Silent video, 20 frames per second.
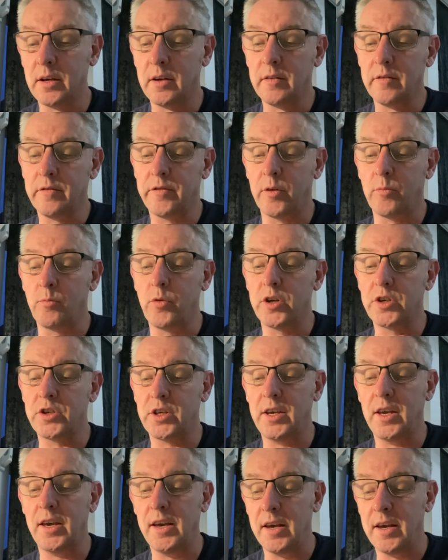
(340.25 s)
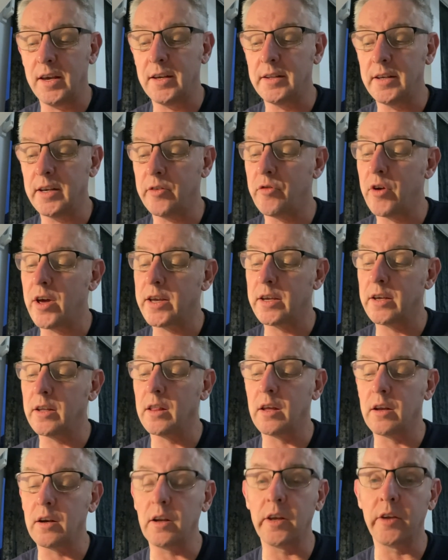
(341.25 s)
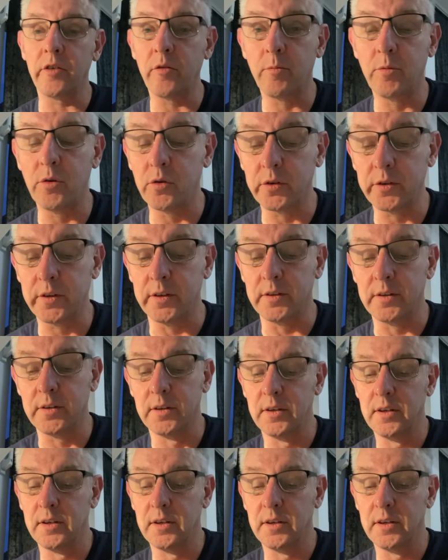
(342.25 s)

from which Kate Adie regularly reported.